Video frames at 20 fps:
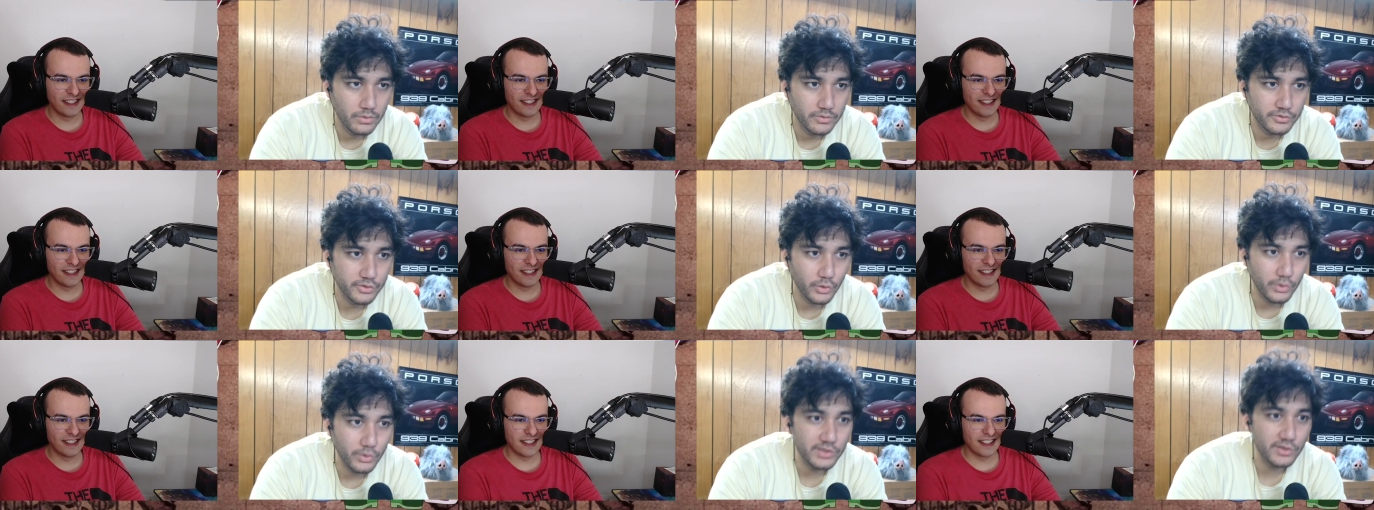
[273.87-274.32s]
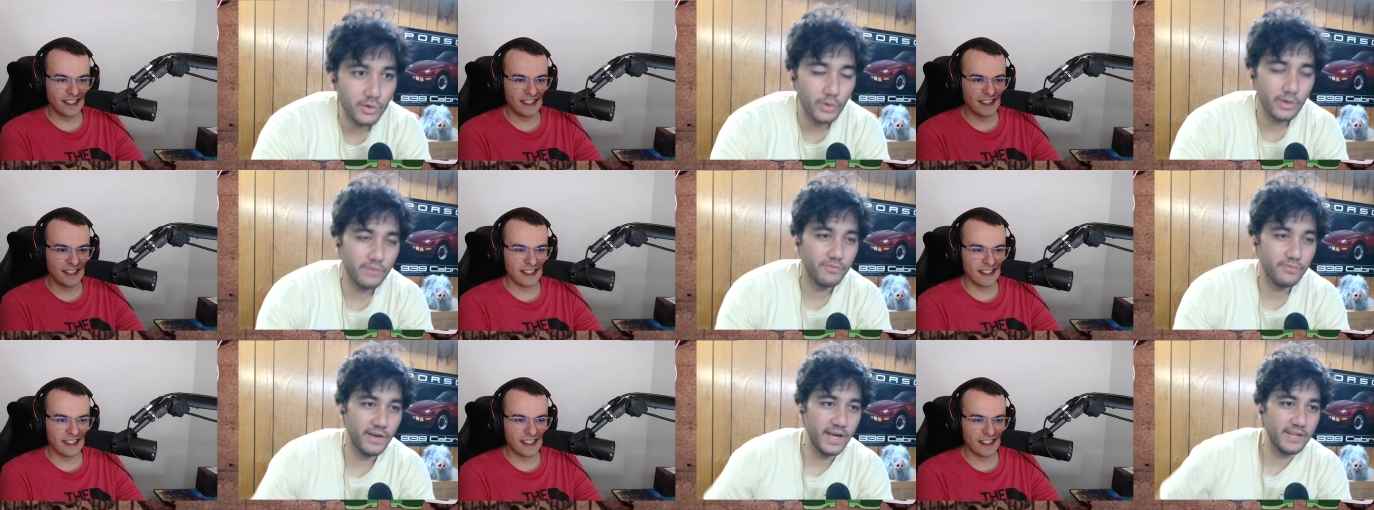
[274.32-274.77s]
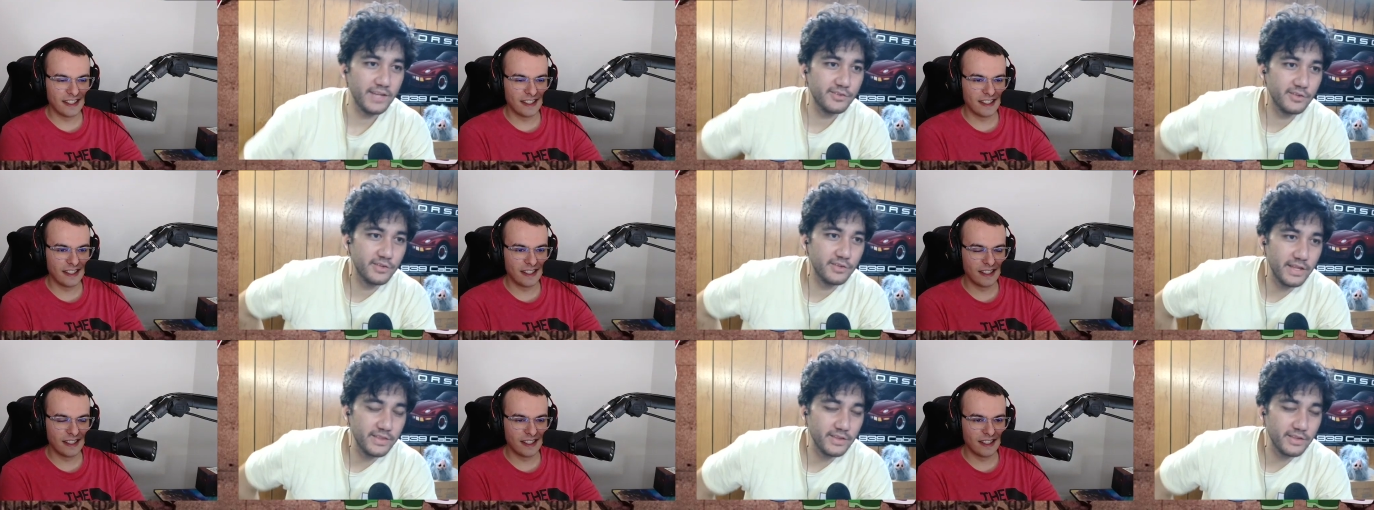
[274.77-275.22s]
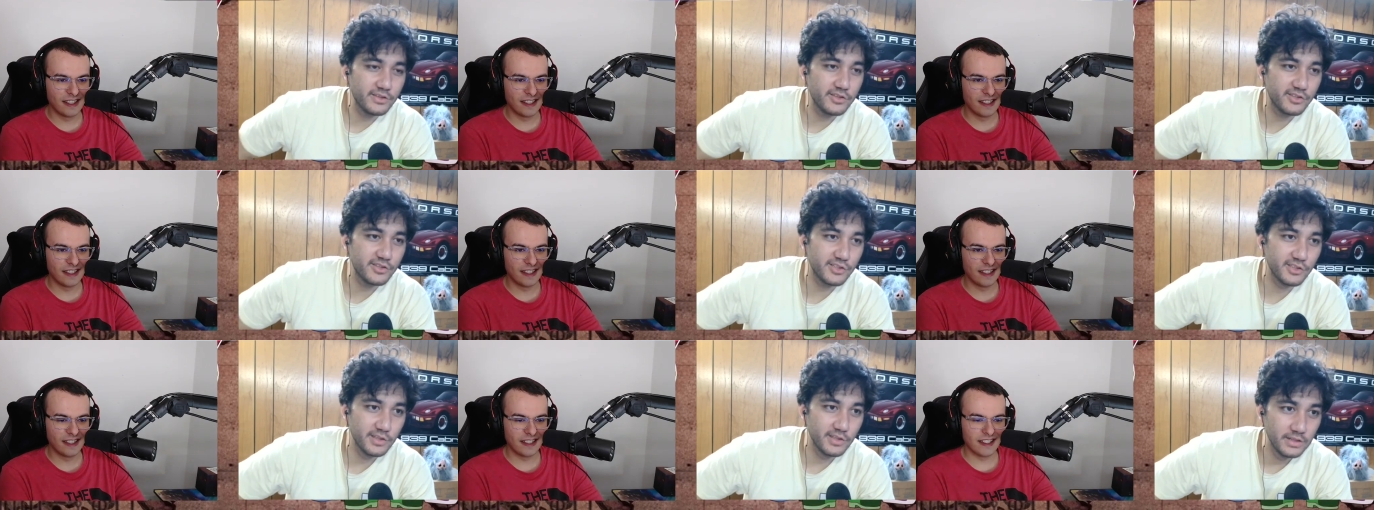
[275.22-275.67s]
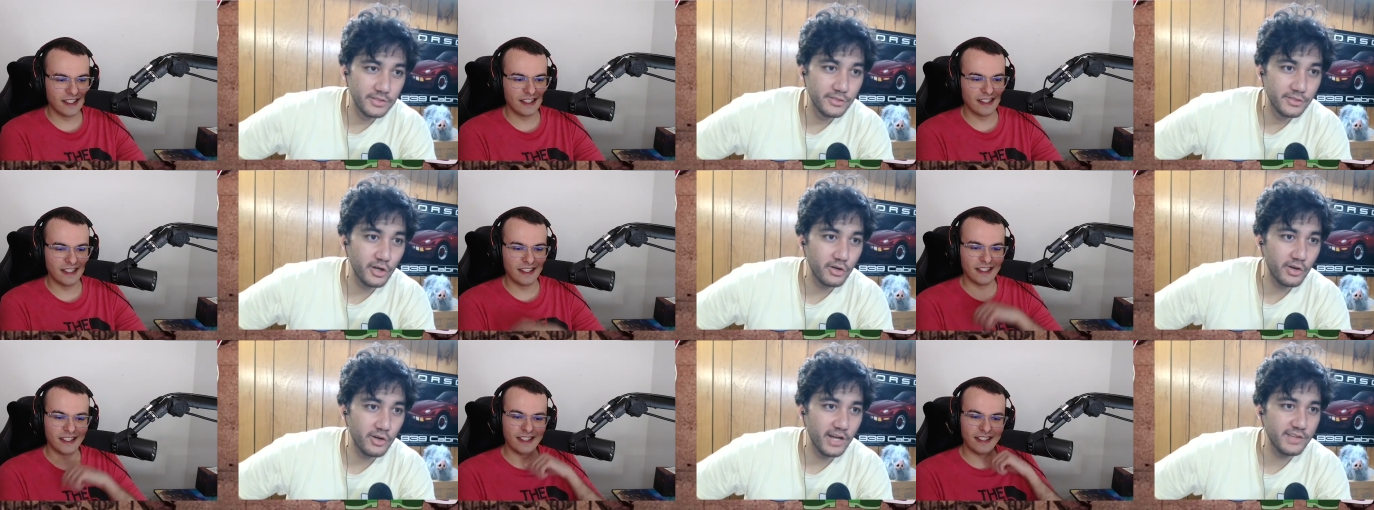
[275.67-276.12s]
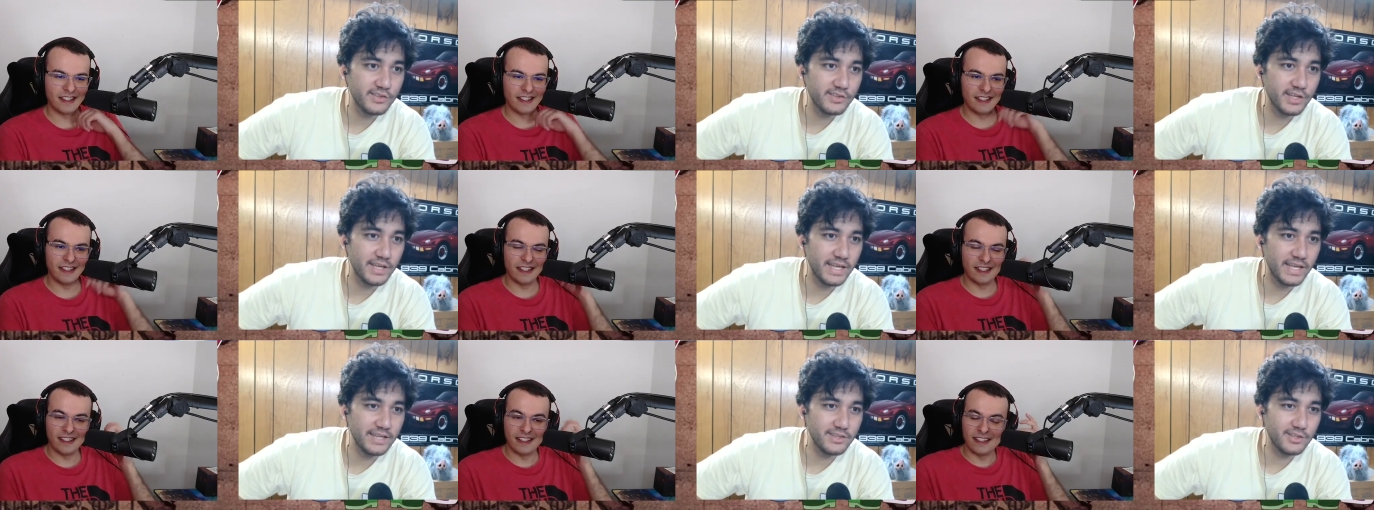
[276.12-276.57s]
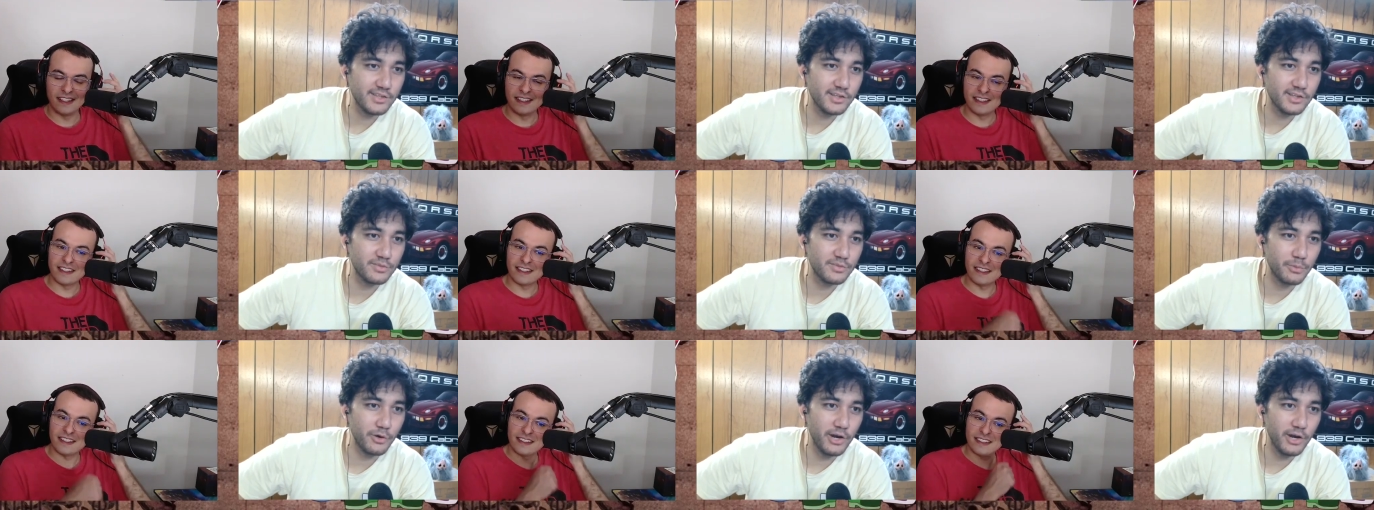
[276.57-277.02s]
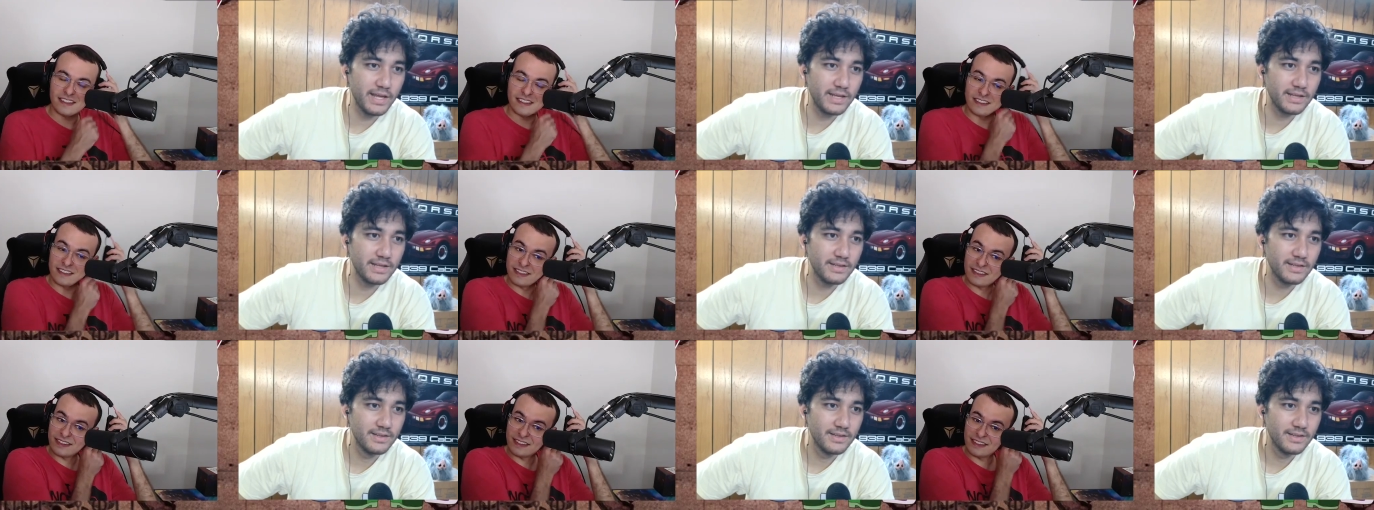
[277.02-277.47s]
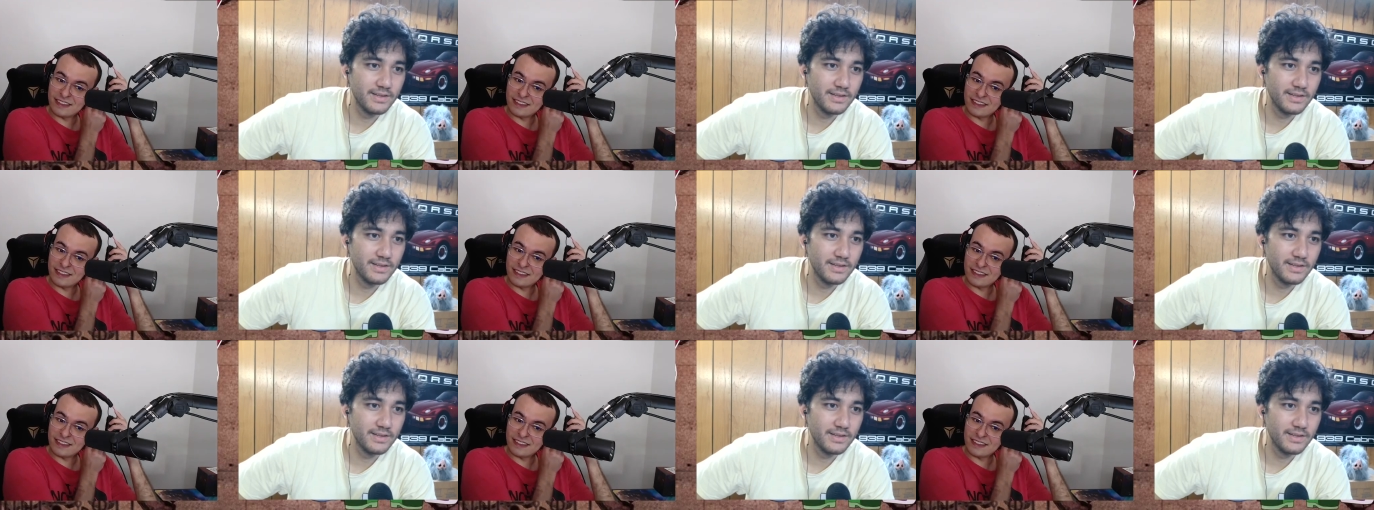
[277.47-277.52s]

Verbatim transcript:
Speaker 1: So he's going faster than the neurons could get to his brain.